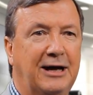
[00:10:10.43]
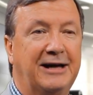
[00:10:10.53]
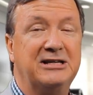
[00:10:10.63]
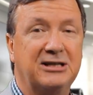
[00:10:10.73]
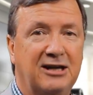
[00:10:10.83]

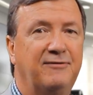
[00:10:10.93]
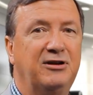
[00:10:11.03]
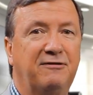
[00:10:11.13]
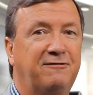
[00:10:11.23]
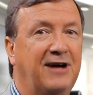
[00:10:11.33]
And he's
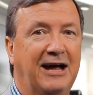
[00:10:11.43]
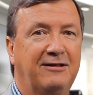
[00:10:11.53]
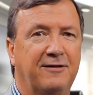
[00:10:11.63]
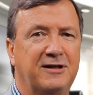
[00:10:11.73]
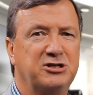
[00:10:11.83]
loving the
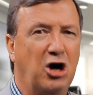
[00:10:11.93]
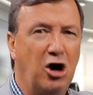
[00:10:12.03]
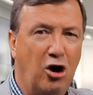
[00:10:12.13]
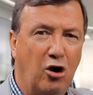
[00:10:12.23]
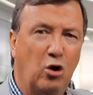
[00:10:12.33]
fact that there's a
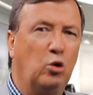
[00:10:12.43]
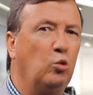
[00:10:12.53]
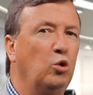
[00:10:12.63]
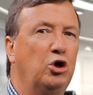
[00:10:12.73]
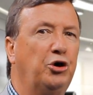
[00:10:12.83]

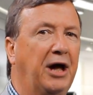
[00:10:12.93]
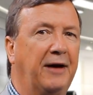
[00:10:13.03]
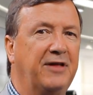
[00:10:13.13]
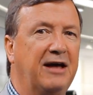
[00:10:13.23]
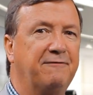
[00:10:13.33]
whole world
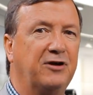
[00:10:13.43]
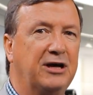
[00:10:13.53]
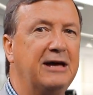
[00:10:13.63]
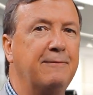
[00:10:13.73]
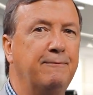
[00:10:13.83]
out there for
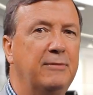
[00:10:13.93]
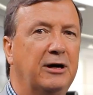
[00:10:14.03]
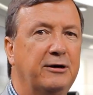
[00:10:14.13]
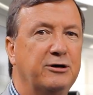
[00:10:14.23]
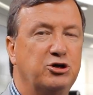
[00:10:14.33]
him
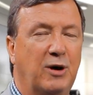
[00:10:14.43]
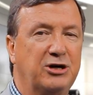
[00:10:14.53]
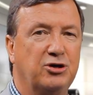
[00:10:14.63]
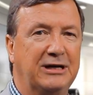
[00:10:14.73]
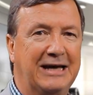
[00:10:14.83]
to
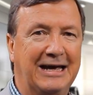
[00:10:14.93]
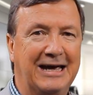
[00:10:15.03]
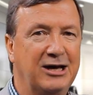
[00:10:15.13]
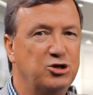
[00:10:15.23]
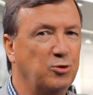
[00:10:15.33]
actually
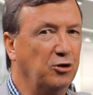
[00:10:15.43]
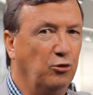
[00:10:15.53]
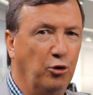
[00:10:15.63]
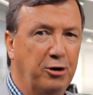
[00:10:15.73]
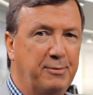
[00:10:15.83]
engage with
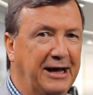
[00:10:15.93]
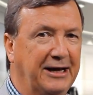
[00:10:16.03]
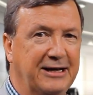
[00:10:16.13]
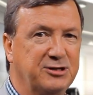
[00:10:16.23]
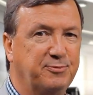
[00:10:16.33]

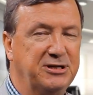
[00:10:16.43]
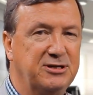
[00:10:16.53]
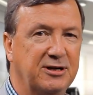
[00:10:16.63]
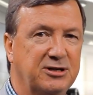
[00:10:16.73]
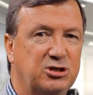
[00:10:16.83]
automating his
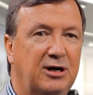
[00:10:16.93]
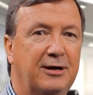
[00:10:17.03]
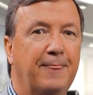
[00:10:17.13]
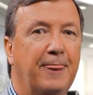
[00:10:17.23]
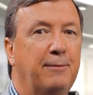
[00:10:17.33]
business,
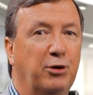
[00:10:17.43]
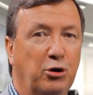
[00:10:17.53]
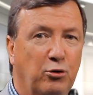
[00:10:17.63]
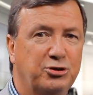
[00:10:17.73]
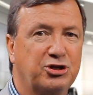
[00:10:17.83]

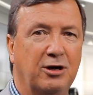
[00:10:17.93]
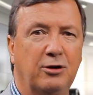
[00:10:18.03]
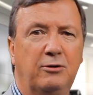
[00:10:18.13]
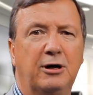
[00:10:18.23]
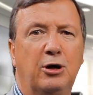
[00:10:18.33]
but
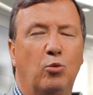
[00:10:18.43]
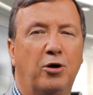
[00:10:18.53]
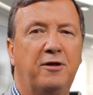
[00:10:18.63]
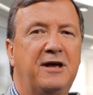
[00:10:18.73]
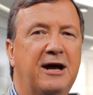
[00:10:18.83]
also
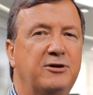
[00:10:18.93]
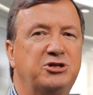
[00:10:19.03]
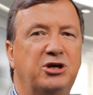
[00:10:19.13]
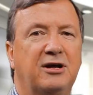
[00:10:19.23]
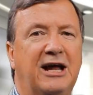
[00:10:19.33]
what are the
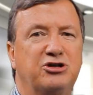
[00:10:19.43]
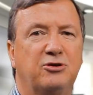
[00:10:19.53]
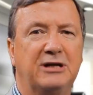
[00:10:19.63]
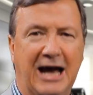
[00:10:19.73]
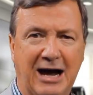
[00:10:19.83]
areas he can
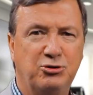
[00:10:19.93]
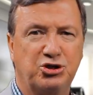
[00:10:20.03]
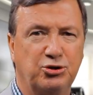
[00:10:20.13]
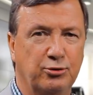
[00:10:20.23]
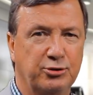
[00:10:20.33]
actually
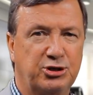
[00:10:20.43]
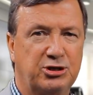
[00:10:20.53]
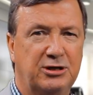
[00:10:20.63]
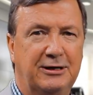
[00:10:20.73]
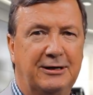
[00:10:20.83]

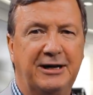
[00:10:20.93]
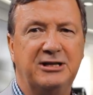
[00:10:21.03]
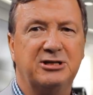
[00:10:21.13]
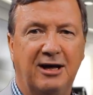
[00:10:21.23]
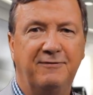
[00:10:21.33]
outsource. And
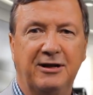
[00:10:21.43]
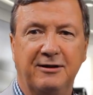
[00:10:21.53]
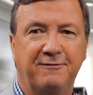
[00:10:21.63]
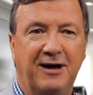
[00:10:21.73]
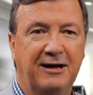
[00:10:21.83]
he's
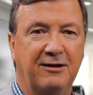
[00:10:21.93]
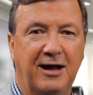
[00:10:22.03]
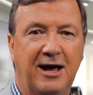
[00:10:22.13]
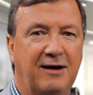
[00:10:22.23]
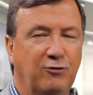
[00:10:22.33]
loving the fact
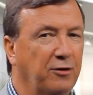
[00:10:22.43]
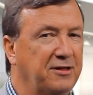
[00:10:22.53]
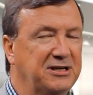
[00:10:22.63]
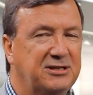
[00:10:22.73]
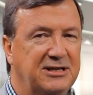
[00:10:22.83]
that, hey, I've
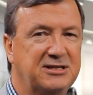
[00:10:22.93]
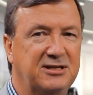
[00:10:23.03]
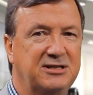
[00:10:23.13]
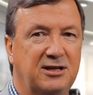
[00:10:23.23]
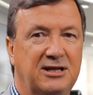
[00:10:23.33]
got this, this,
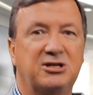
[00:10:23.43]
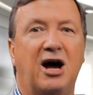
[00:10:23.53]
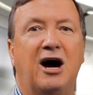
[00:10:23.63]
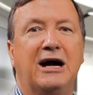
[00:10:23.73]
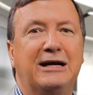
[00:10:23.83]
this, and this
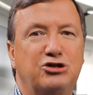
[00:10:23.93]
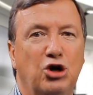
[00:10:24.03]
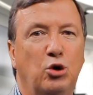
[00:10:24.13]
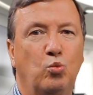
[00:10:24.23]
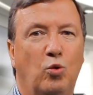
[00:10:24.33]
I
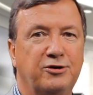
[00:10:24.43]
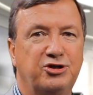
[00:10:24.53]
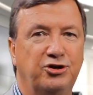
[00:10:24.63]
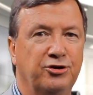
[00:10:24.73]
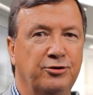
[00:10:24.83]
don't
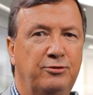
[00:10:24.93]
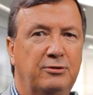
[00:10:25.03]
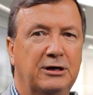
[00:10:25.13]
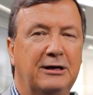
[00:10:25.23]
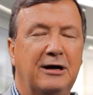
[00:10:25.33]
want to
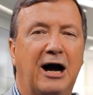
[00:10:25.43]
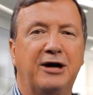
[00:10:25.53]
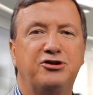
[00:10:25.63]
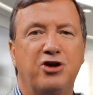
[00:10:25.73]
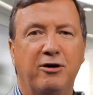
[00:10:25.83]
do.
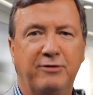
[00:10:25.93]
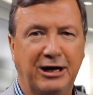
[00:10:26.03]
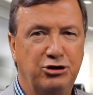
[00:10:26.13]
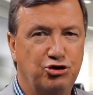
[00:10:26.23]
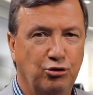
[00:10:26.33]
I don't
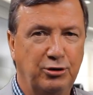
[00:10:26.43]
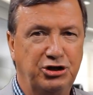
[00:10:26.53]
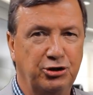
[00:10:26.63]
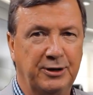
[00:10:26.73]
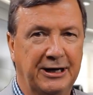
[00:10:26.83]
enjoy
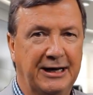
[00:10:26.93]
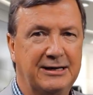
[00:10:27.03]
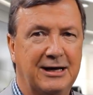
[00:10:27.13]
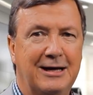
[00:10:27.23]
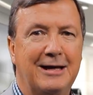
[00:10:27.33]
doing
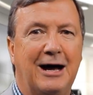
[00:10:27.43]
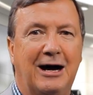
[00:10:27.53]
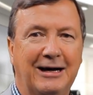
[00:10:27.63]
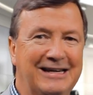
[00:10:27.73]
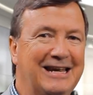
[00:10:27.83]
it.
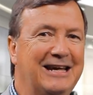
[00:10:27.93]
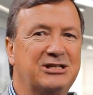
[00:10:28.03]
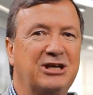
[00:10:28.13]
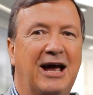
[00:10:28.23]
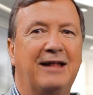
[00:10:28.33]
I
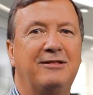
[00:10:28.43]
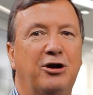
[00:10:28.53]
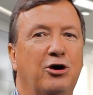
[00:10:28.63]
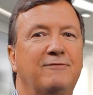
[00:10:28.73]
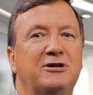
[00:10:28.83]
need to hand
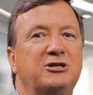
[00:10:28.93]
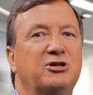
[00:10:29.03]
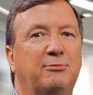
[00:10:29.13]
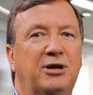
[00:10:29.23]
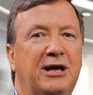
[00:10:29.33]
that over to
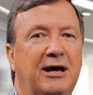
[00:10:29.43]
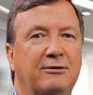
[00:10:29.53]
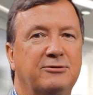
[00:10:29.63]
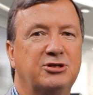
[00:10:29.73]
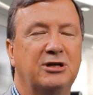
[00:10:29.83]
somebody
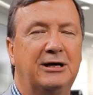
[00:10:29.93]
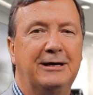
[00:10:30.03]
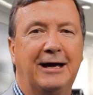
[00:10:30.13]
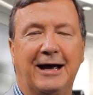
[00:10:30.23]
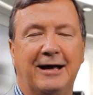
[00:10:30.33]
else.
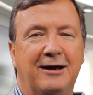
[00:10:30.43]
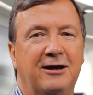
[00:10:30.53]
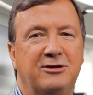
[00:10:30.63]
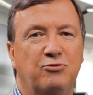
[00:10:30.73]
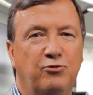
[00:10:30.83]
And
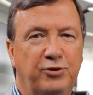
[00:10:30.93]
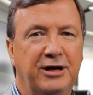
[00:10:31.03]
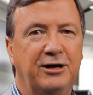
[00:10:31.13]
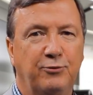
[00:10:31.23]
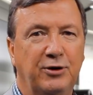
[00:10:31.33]
it is
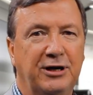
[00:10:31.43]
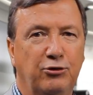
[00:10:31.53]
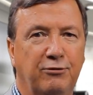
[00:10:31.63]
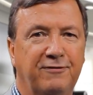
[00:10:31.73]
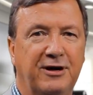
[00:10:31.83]
really, really
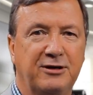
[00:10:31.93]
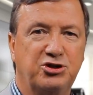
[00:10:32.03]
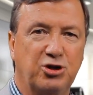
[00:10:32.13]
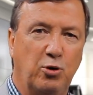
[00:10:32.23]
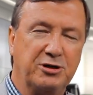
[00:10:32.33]
good fun.
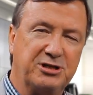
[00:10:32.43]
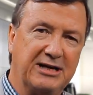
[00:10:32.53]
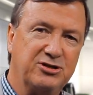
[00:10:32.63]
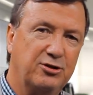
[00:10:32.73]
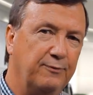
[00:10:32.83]
And so what
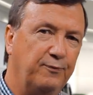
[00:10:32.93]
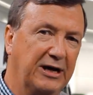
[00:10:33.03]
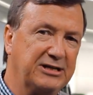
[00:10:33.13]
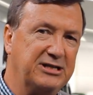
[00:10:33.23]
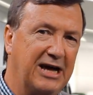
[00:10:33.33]

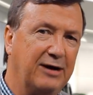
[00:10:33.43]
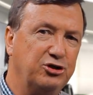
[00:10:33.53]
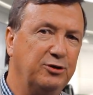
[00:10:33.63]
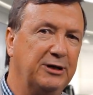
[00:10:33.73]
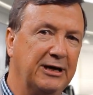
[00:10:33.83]
that's now
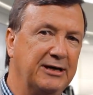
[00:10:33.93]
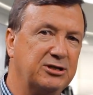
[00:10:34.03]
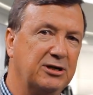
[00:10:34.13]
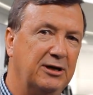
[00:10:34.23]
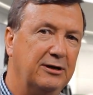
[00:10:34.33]
doing
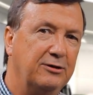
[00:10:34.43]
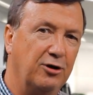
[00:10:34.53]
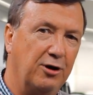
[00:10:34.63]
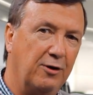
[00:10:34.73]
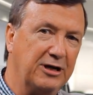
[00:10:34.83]
is
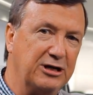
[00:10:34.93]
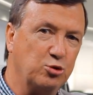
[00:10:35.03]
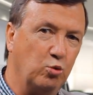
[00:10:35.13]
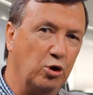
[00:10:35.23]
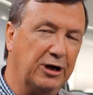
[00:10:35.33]
not only
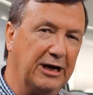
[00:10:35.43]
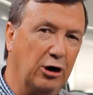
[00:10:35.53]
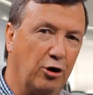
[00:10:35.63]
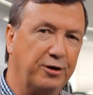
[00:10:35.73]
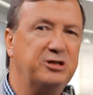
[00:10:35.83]
is
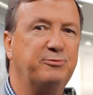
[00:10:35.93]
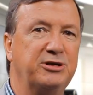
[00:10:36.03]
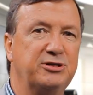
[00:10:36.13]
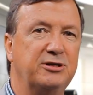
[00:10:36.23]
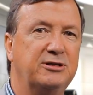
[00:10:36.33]
working on his
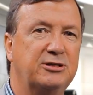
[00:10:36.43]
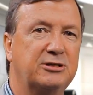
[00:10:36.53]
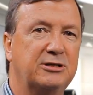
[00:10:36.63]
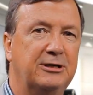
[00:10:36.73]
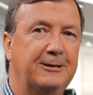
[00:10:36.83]

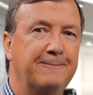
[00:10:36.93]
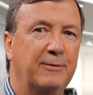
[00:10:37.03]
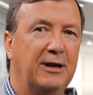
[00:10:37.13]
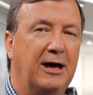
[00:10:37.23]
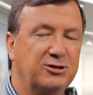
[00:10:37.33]
business,
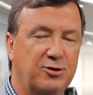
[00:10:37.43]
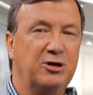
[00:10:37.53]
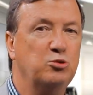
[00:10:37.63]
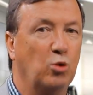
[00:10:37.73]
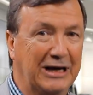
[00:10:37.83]

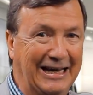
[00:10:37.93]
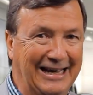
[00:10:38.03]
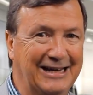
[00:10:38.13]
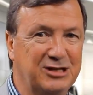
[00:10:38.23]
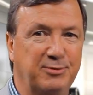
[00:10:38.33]
he's
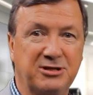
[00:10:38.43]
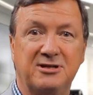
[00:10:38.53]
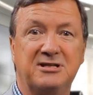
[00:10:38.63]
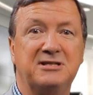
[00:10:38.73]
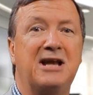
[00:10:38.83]
working in his
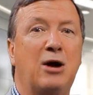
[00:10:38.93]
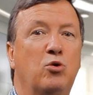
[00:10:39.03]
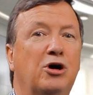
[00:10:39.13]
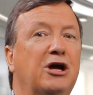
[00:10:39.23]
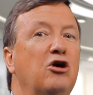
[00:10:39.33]
business, he's now
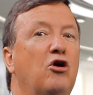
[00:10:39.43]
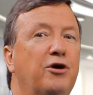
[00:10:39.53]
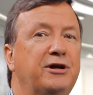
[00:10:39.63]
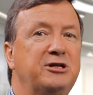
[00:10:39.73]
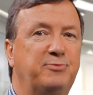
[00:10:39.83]
working
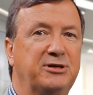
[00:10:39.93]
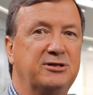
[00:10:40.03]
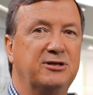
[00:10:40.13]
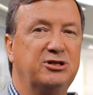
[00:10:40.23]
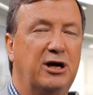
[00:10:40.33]
on his
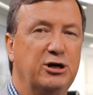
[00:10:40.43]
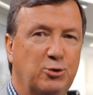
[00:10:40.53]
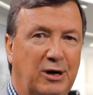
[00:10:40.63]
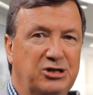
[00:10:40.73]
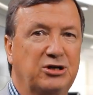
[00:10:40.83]
business
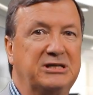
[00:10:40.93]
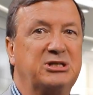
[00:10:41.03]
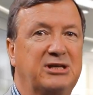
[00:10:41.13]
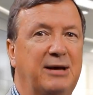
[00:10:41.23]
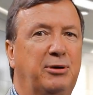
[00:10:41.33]
to actually
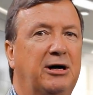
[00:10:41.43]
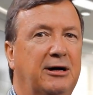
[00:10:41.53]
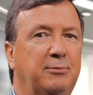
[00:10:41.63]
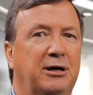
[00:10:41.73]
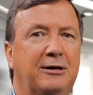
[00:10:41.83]
step
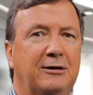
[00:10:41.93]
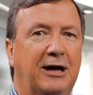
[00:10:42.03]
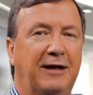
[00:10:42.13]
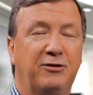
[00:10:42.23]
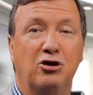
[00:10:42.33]
up.
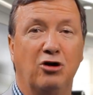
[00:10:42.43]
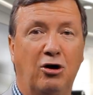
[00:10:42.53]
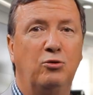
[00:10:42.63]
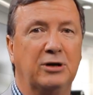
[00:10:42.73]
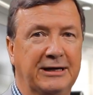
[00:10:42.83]
And the
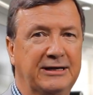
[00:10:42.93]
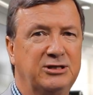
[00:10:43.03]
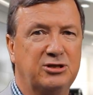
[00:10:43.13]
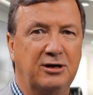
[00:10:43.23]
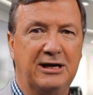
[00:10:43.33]
goal
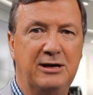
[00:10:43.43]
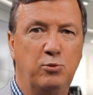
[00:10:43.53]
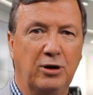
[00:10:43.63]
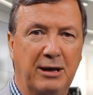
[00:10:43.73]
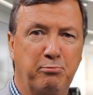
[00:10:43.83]
is that he
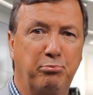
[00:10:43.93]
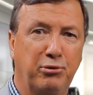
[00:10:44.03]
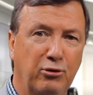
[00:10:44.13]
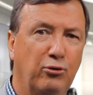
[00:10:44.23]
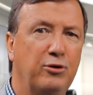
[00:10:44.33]
will
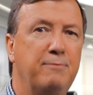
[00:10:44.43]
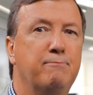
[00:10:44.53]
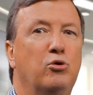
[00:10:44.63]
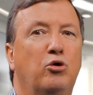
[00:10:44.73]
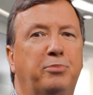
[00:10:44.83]
employ
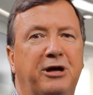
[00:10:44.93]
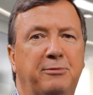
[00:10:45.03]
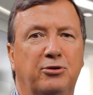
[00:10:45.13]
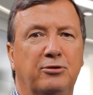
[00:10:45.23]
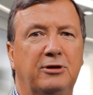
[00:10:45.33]
more
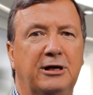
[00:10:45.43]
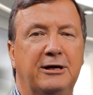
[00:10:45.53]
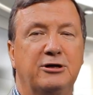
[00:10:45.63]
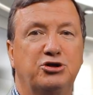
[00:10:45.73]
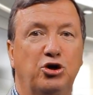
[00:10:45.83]
people
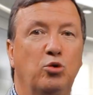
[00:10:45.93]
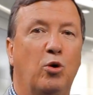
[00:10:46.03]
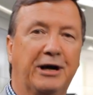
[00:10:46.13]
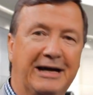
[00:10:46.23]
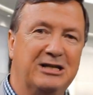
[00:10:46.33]
to do
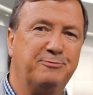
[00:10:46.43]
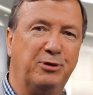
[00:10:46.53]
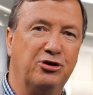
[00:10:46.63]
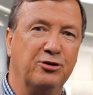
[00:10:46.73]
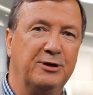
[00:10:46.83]
what he's
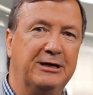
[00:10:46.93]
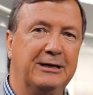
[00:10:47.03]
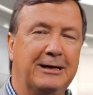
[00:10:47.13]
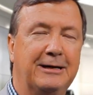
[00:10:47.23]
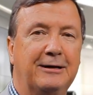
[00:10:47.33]
been doing,